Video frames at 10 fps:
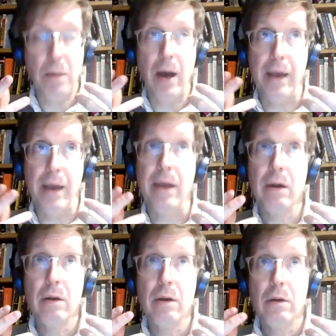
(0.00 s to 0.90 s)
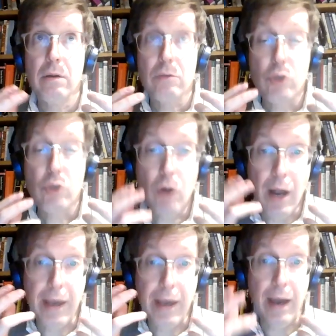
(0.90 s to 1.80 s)
by
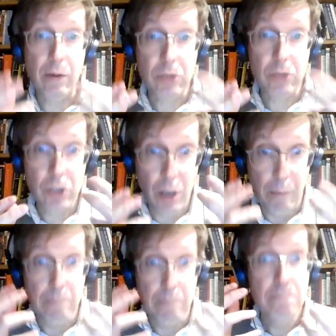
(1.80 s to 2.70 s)
trying out some